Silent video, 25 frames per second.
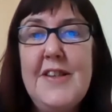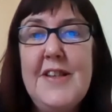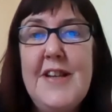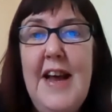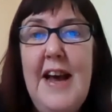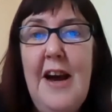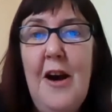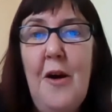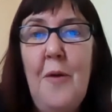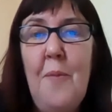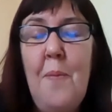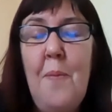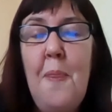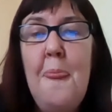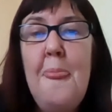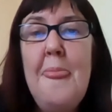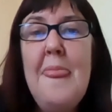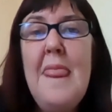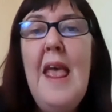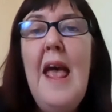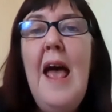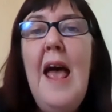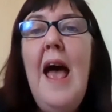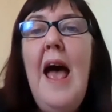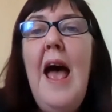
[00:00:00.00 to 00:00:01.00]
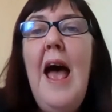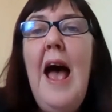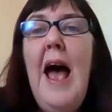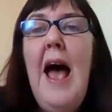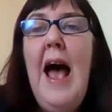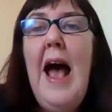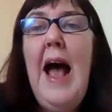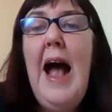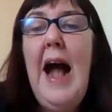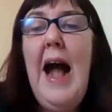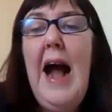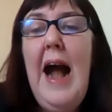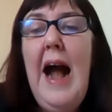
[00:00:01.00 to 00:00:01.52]
now.
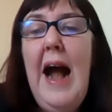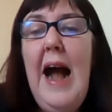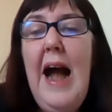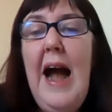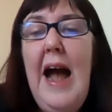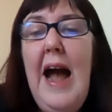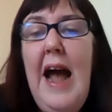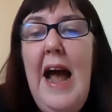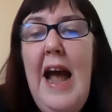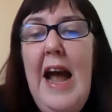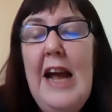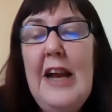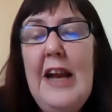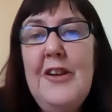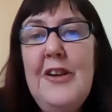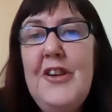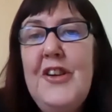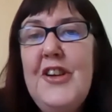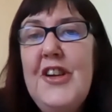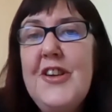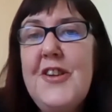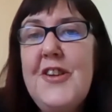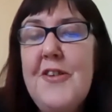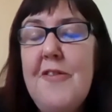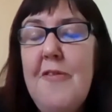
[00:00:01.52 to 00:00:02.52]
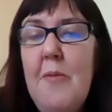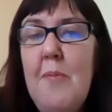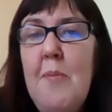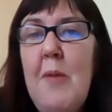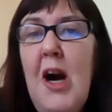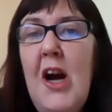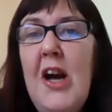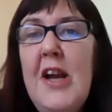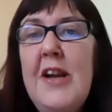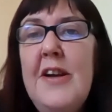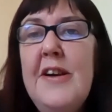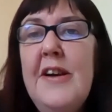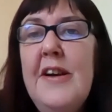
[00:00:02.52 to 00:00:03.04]
And just a
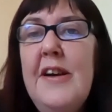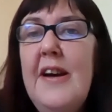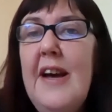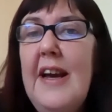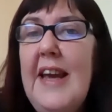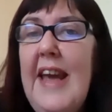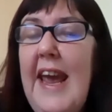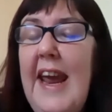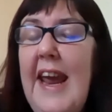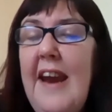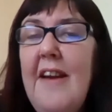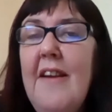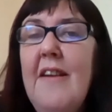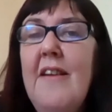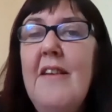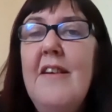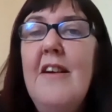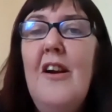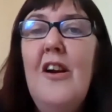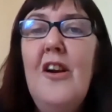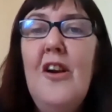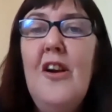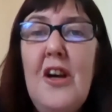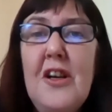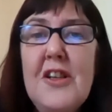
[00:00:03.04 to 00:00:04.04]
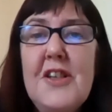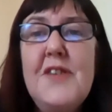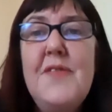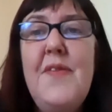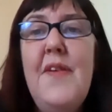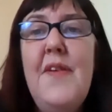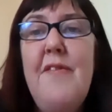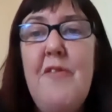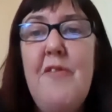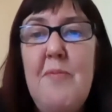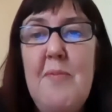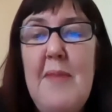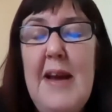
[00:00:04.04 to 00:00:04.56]
reminder, again, lots of
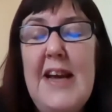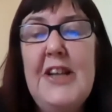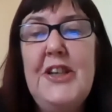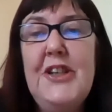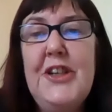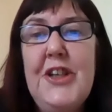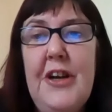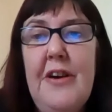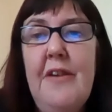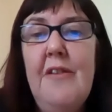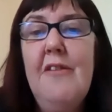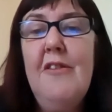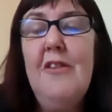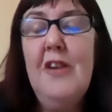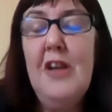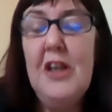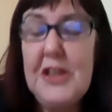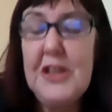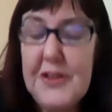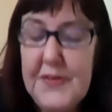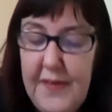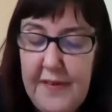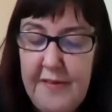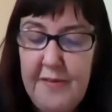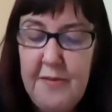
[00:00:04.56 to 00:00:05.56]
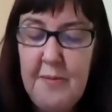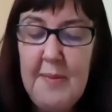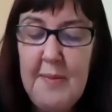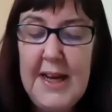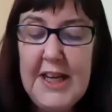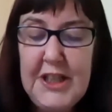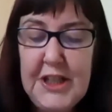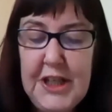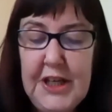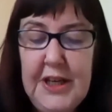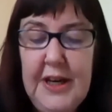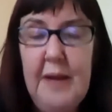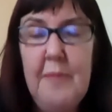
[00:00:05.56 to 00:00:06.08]

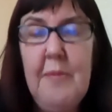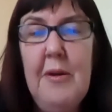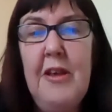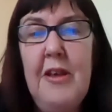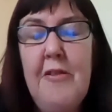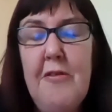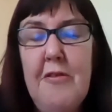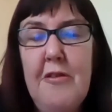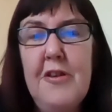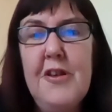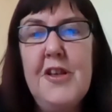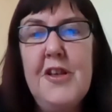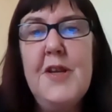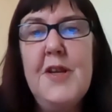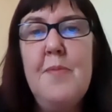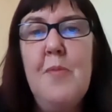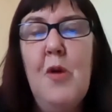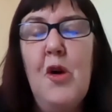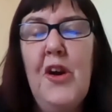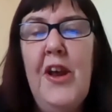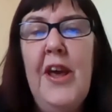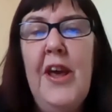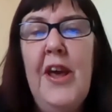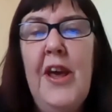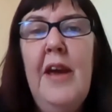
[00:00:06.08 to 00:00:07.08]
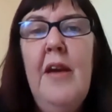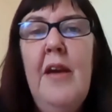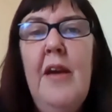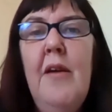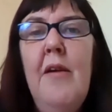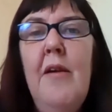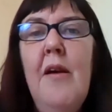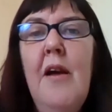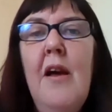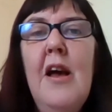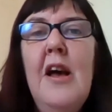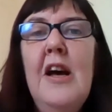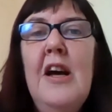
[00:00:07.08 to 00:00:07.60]
information coming through this morning.
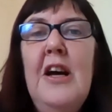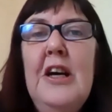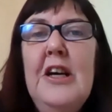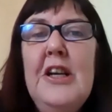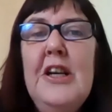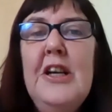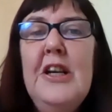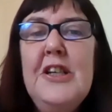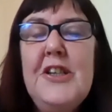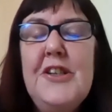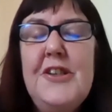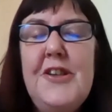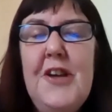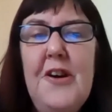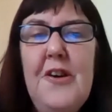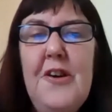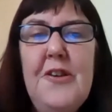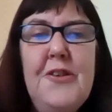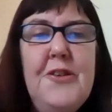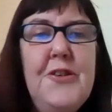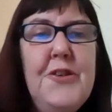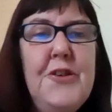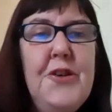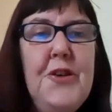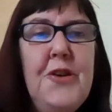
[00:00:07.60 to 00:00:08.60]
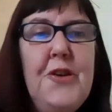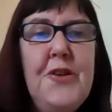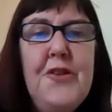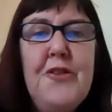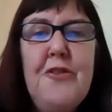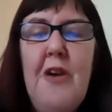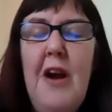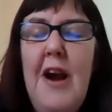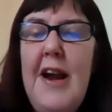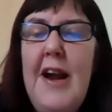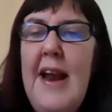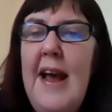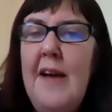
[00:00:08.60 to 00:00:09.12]
So do
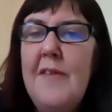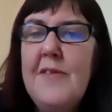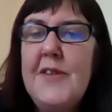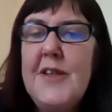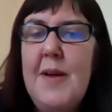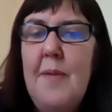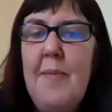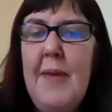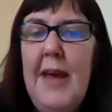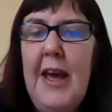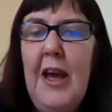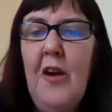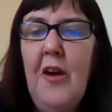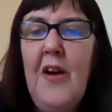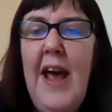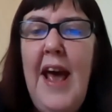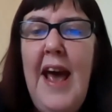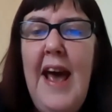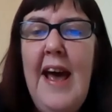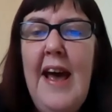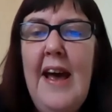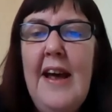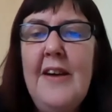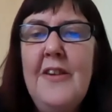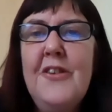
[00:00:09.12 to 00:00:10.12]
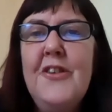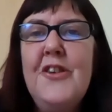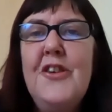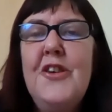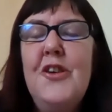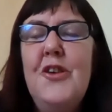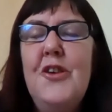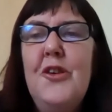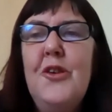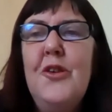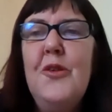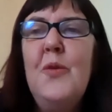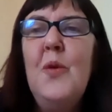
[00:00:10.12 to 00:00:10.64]
try and have something on hand
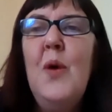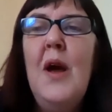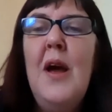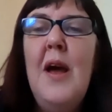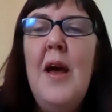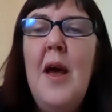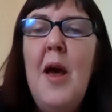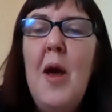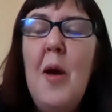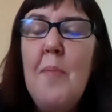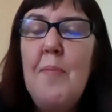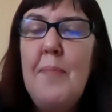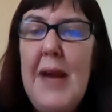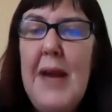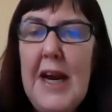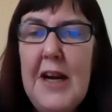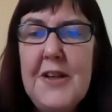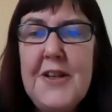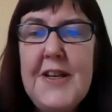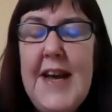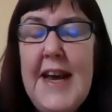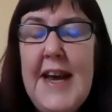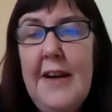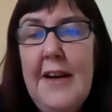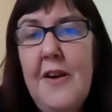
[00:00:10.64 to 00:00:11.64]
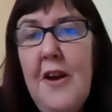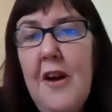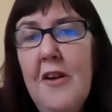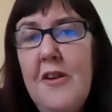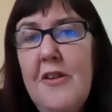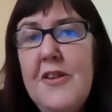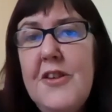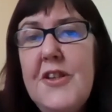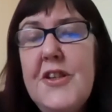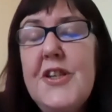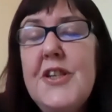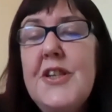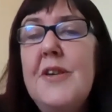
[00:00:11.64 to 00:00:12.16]
to be able to take
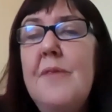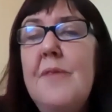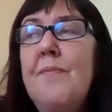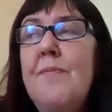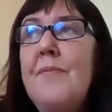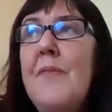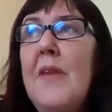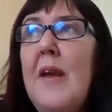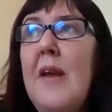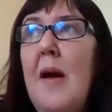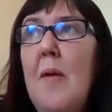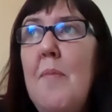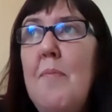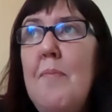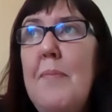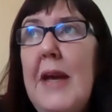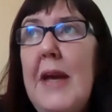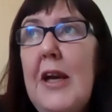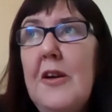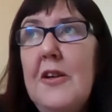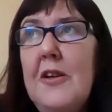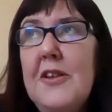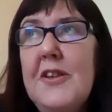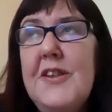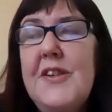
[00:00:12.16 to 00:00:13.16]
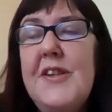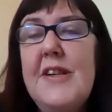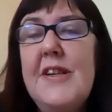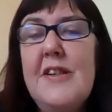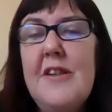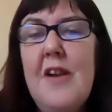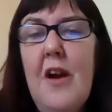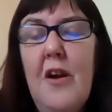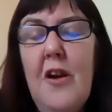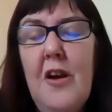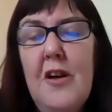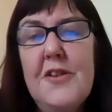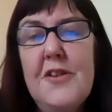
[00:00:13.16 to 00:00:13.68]
notes, because there's
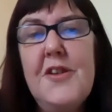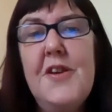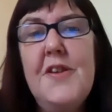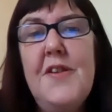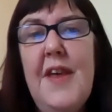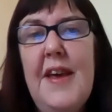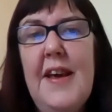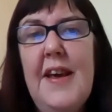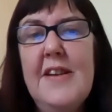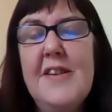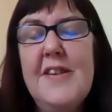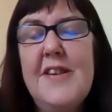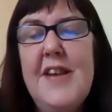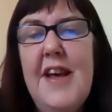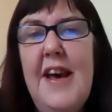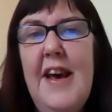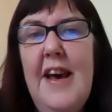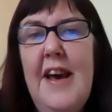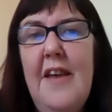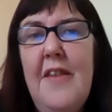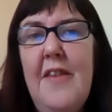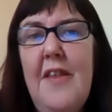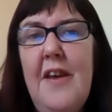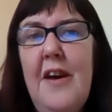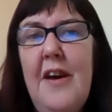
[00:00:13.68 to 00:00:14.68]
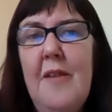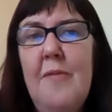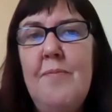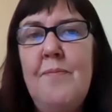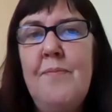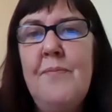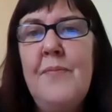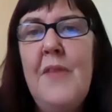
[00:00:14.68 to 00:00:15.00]
lots of things there that